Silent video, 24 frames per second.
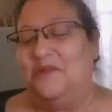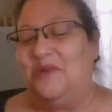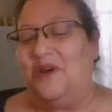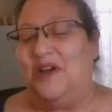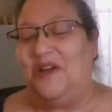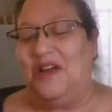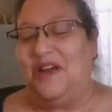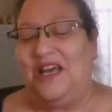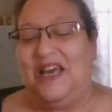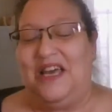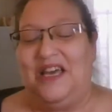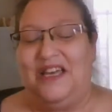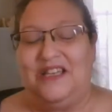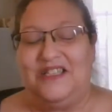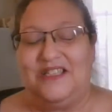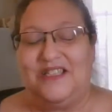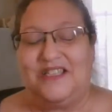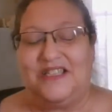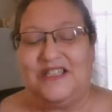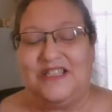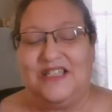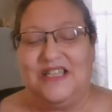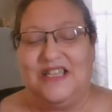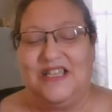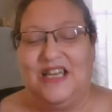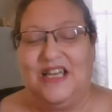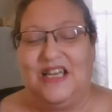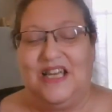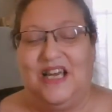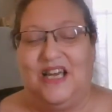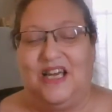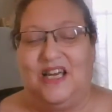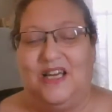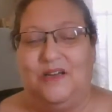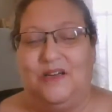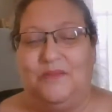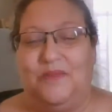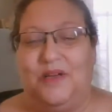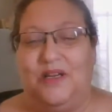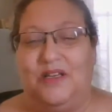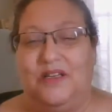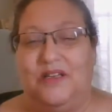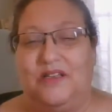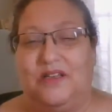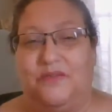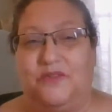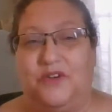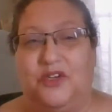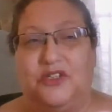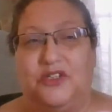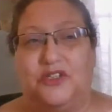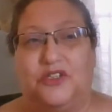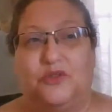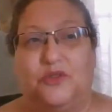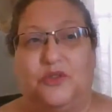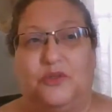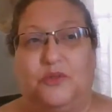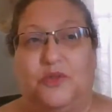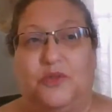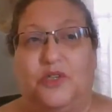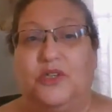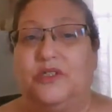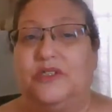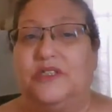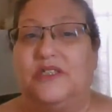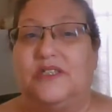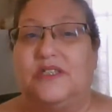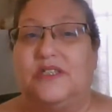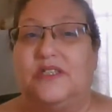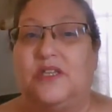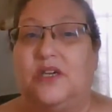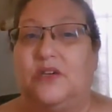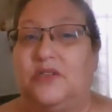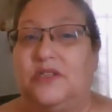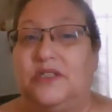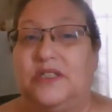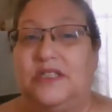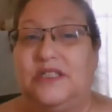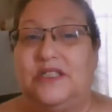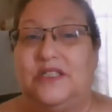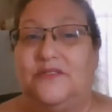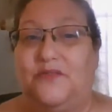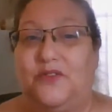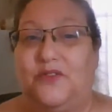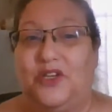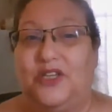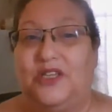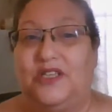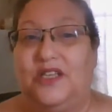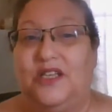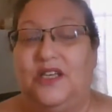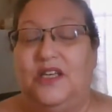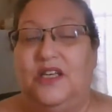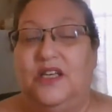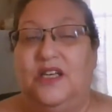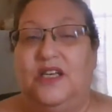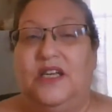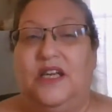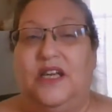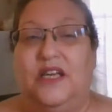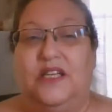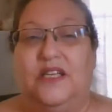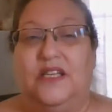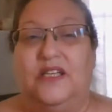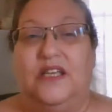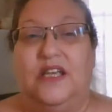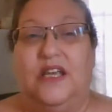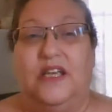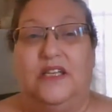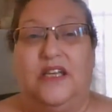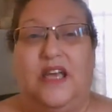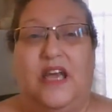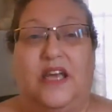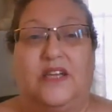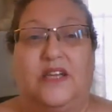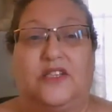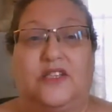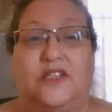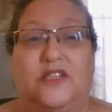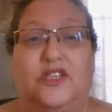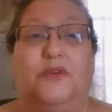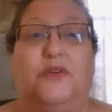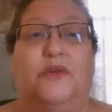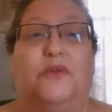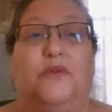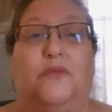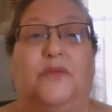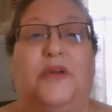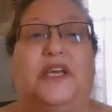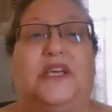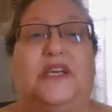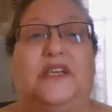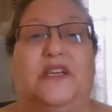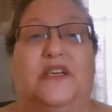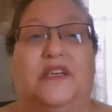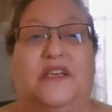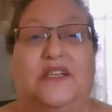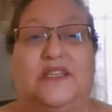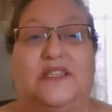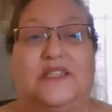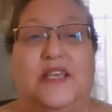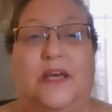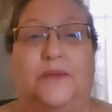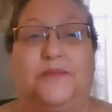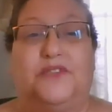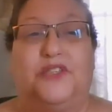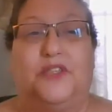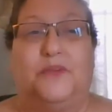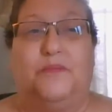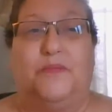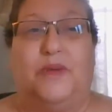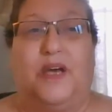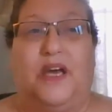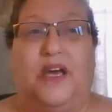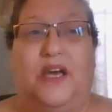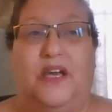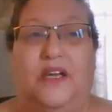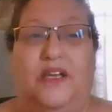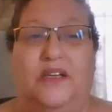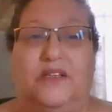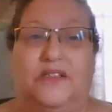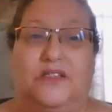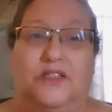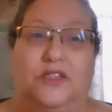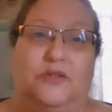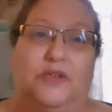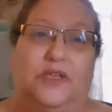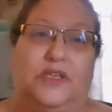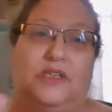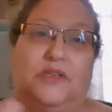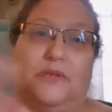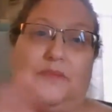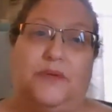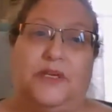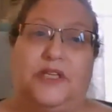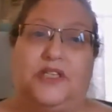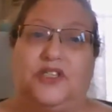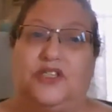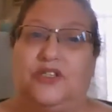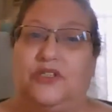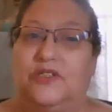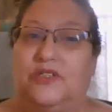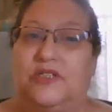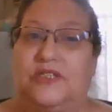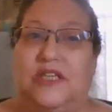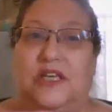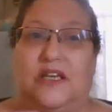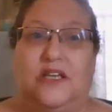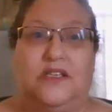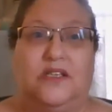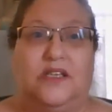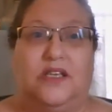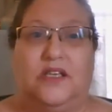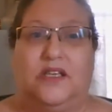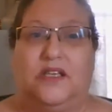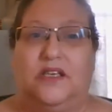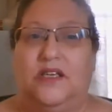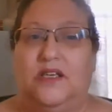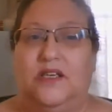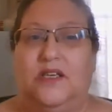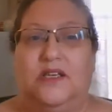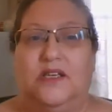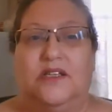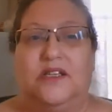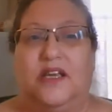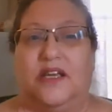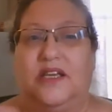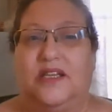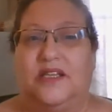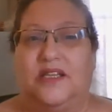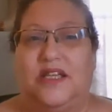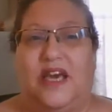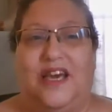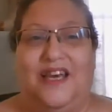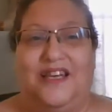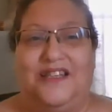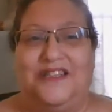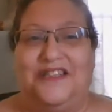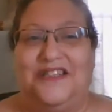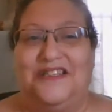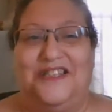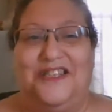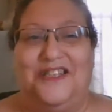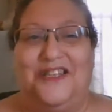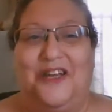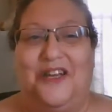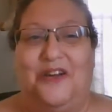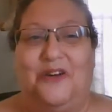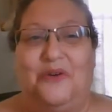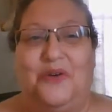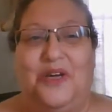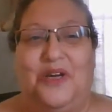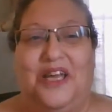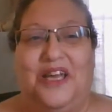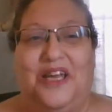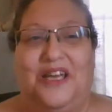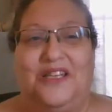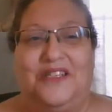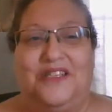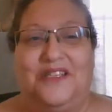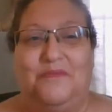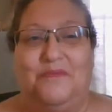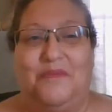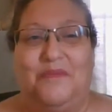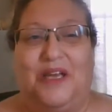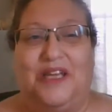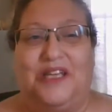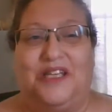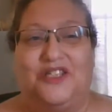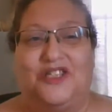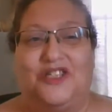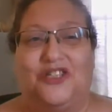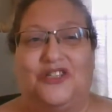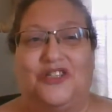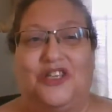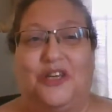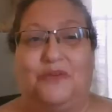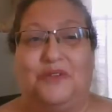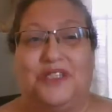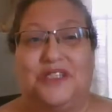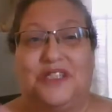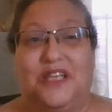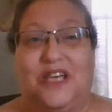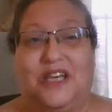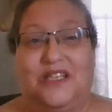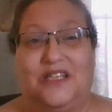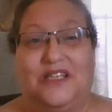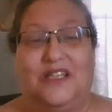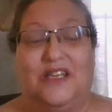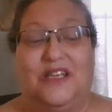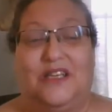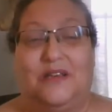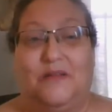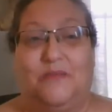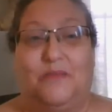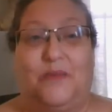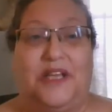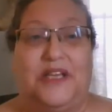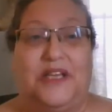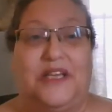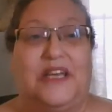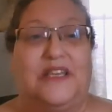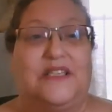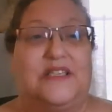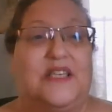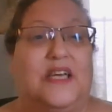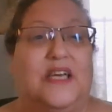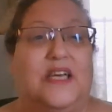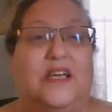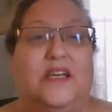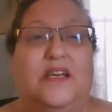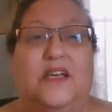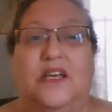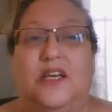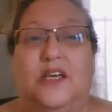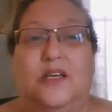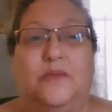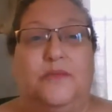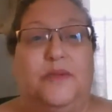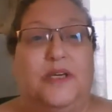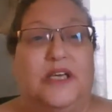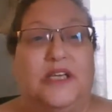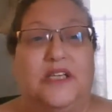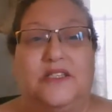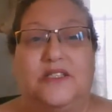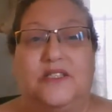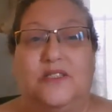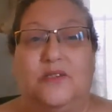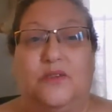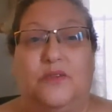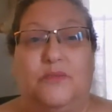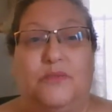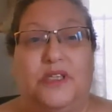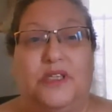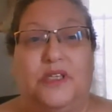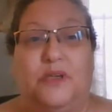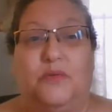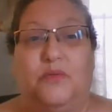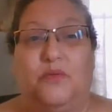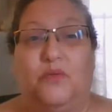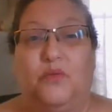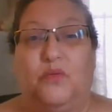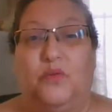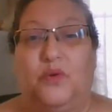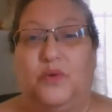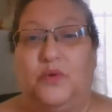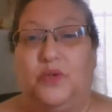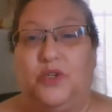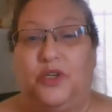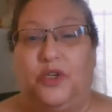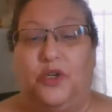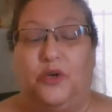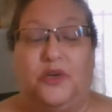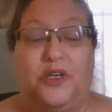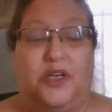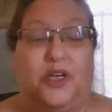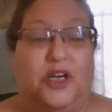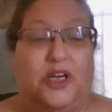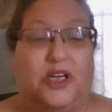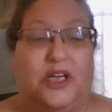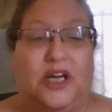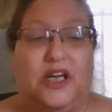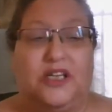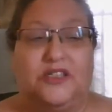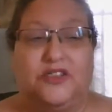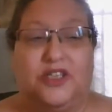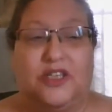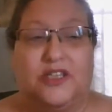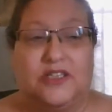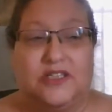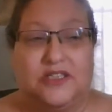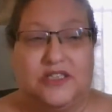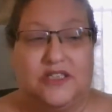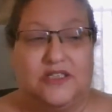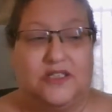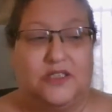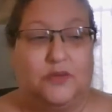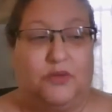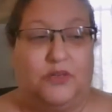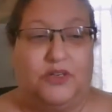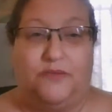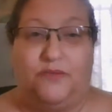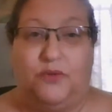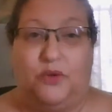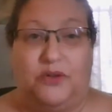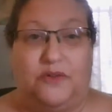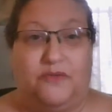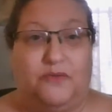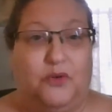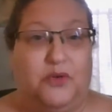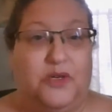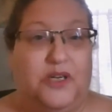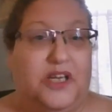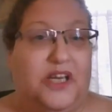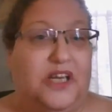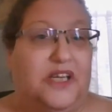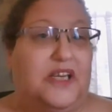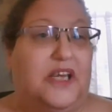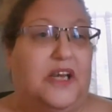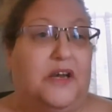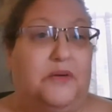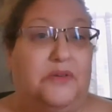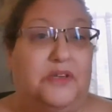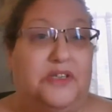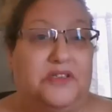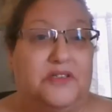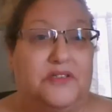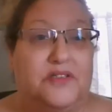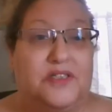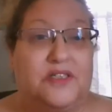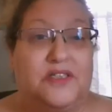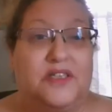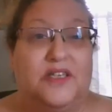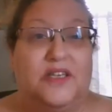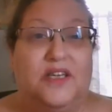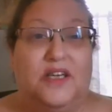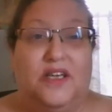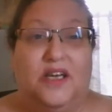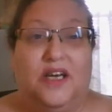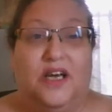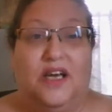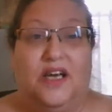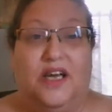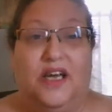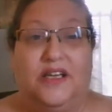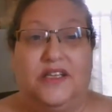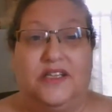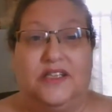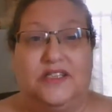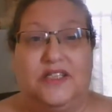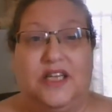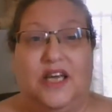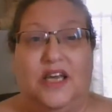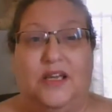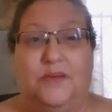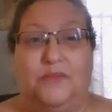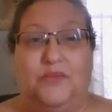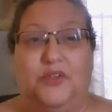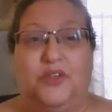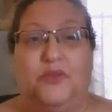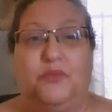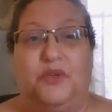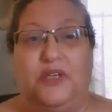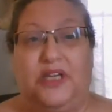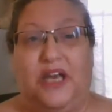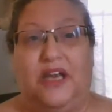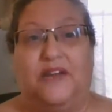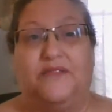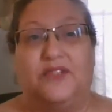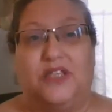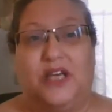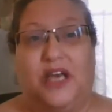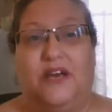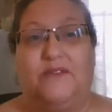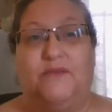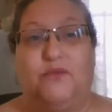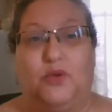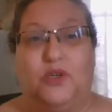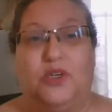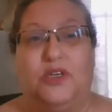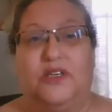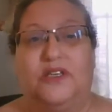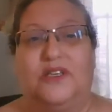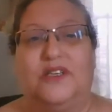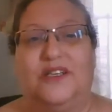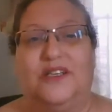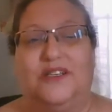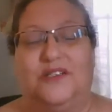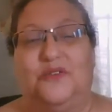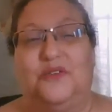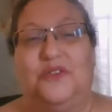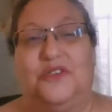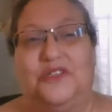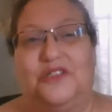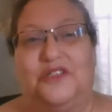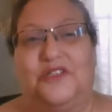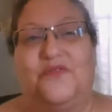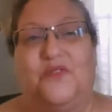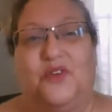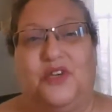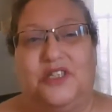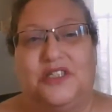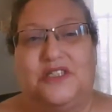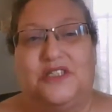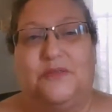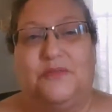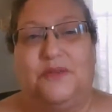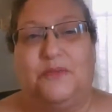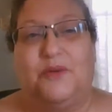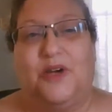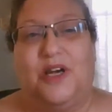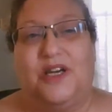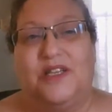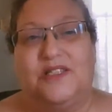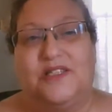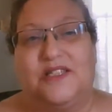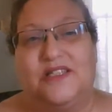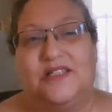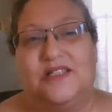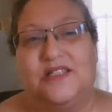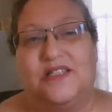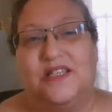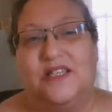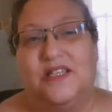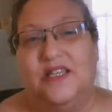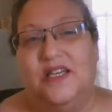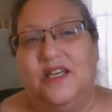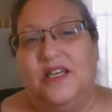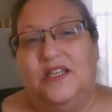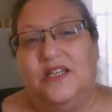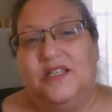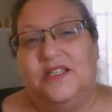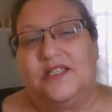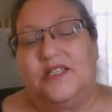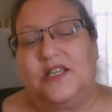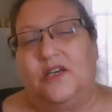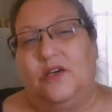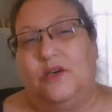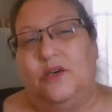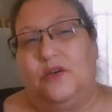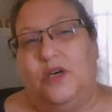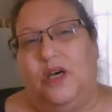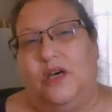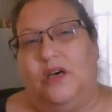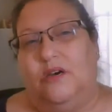whereas the virtual world is totally different. And actually we were making an exception by doing the pictures daily like that, and making sure they were done by that day, because normally, in our contract, it says 24 to 48 hours ahead of time, we have to have work in order for it to be processed. So,